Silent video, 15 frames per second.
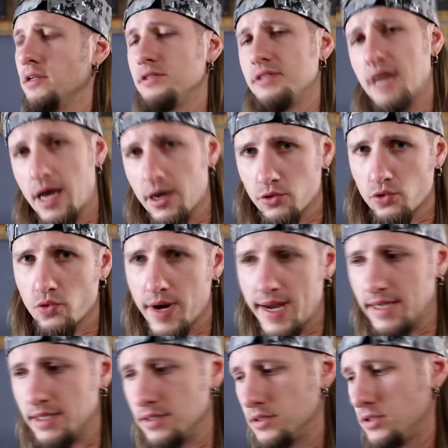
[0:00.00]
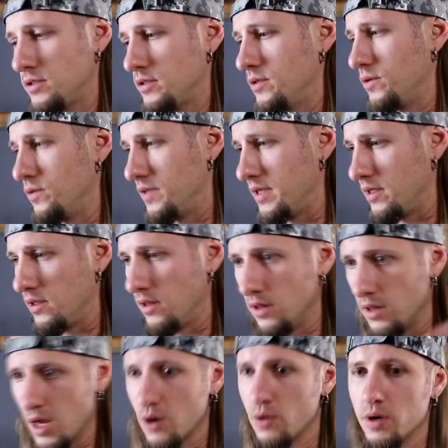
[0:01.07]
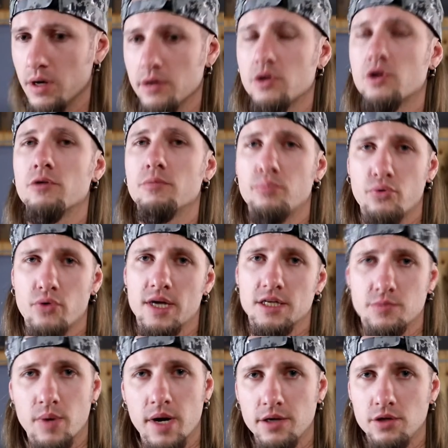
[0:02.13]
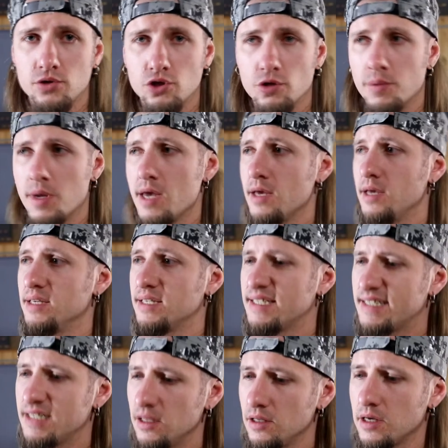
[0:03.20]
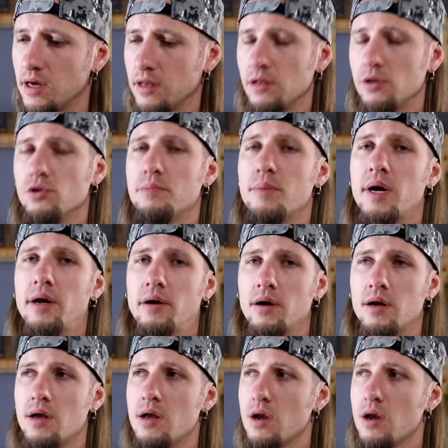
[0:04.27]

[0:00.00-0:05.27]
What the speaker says: downgraded to the lower compressed by YouTube is still gonna look better.